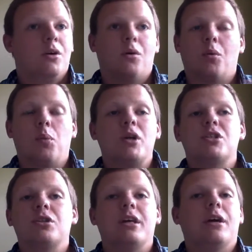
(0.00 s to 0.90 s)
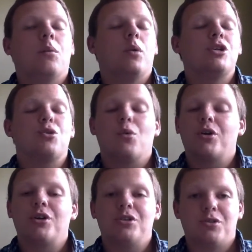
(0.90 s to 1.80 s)
or which
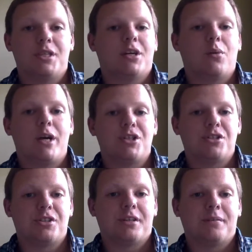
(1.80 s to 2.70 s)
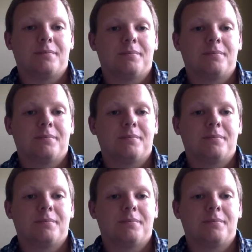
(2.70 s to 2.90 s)
order you do the equations in.